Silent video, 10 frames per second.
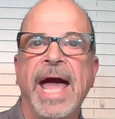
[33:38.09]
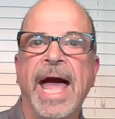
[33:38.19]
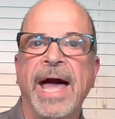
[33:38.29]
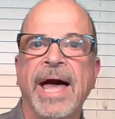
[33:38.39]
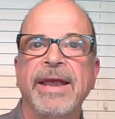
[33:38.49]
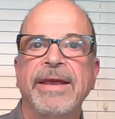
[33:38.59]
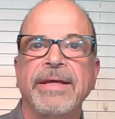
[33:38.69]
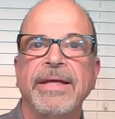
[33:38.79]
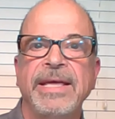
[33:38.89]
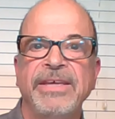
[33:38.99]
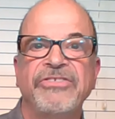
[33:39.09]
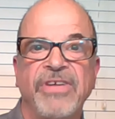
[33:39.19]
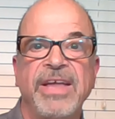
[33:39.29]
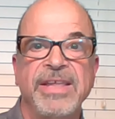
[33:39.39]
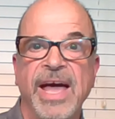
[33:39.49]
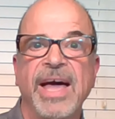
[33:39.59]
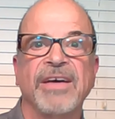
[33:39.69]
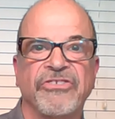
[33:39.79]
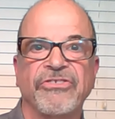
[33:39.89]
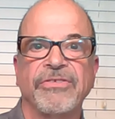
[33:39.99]
And he said,
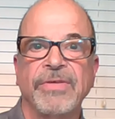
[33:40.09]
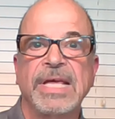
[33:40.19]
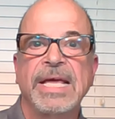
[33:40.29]
"Yes."